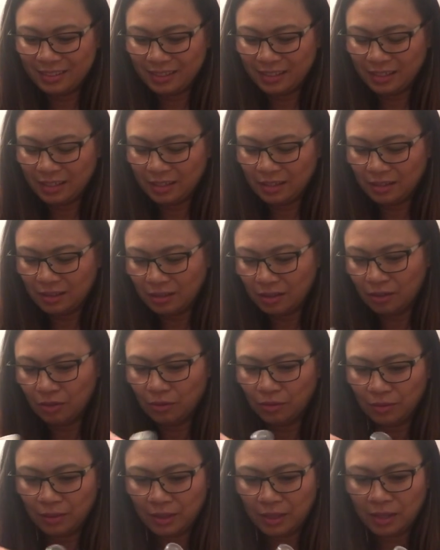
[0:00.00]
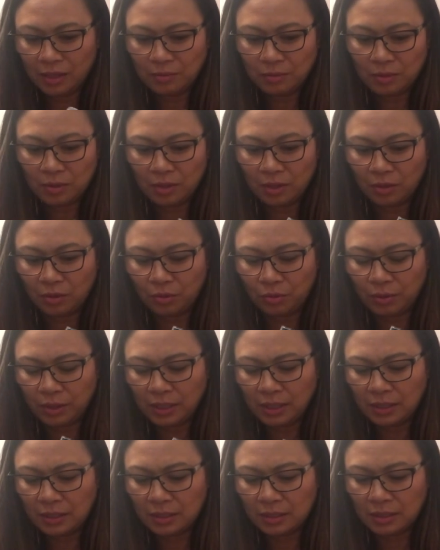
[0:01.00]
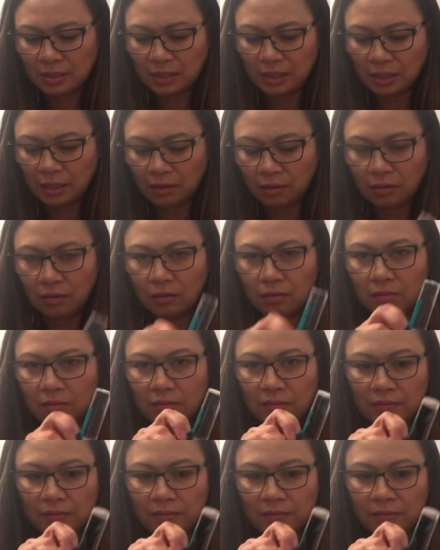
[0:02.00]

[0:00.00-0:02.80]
see. Oh, it comes with a green seal.